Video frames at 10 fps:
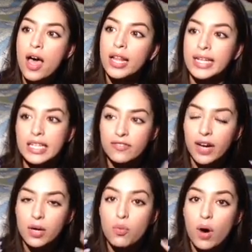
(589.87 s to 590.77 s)
like if
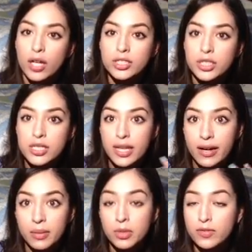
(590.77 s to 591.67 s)
I watched a
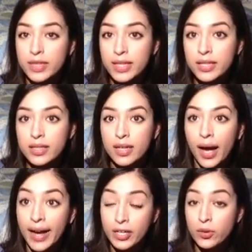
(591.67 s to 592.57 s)
scary movie,
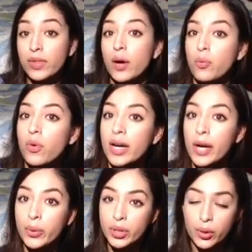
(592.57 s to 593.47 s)
I knew that when
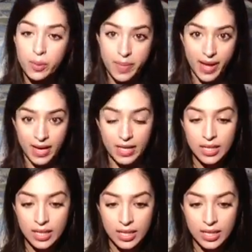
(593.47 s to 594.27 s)
I would go to bed,